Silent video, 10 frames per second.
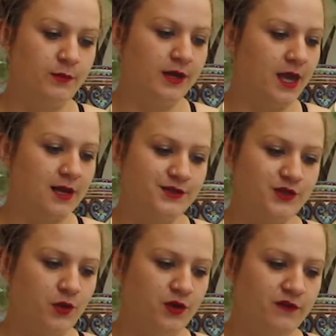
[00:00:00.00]
but again, it's
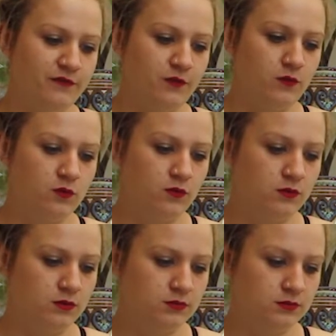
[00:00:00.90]
only
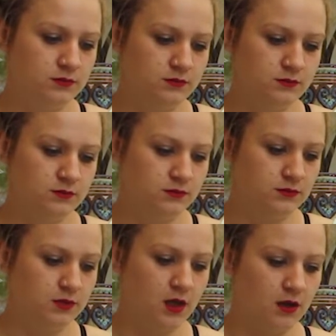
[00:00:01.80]
for
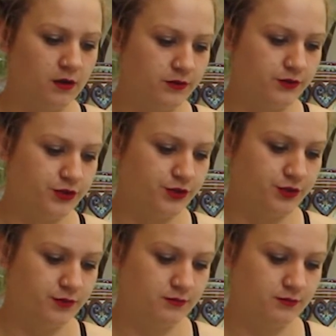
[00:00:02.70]
large